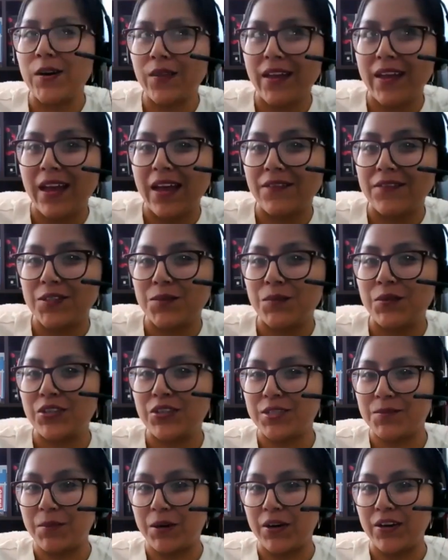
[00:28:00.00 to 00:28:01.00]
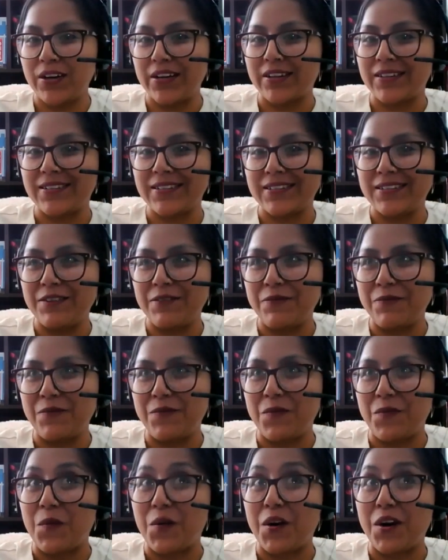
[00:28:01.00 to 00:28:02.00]
they have so much experience?
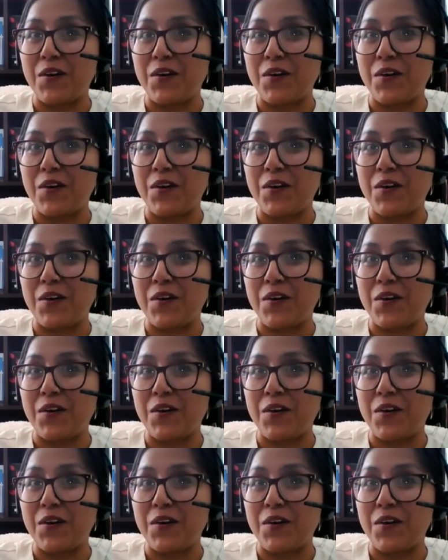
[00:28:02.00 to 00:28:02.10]
Why